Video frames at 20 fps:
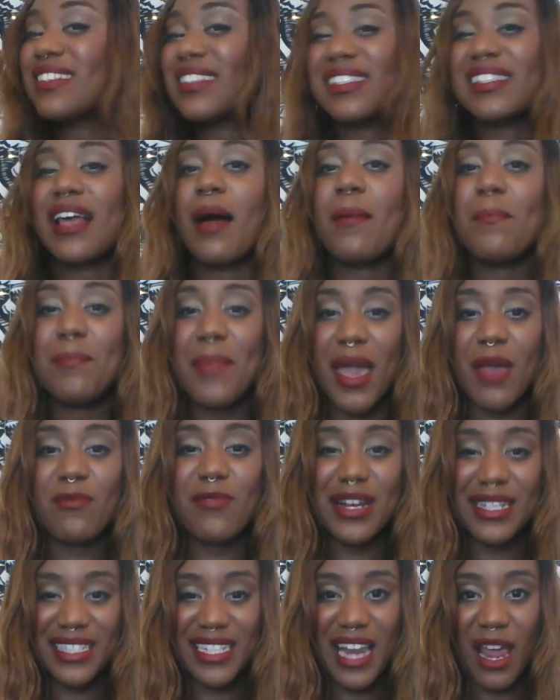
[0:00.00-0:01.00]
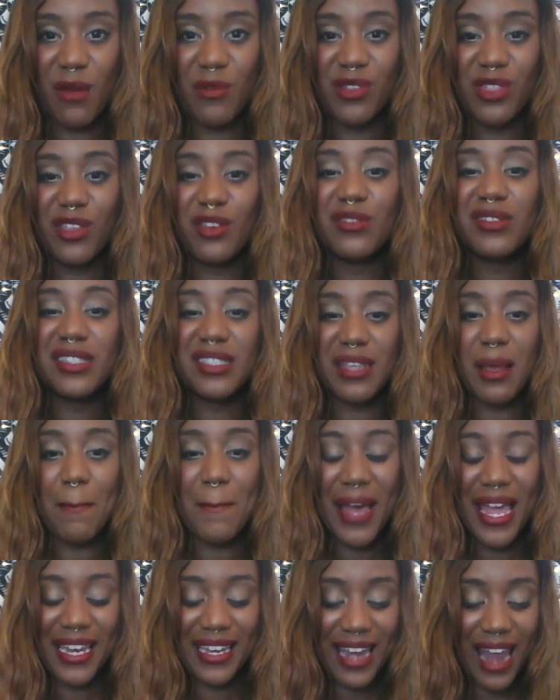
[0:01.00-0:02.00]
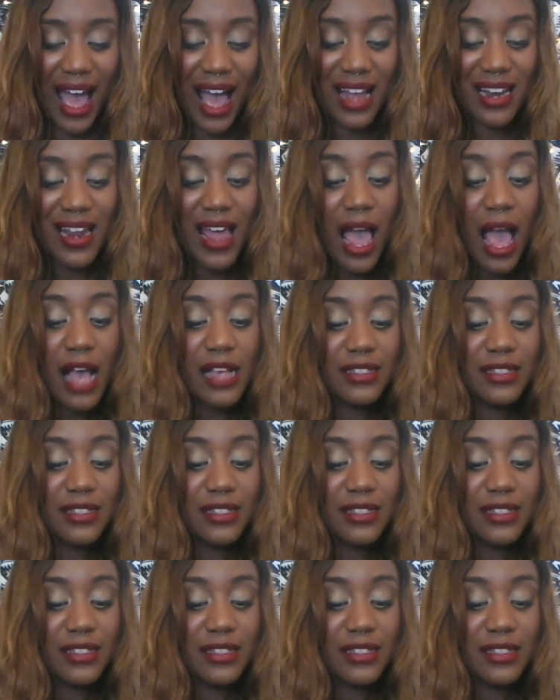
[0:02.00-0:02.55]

some may resonate with you, some may not.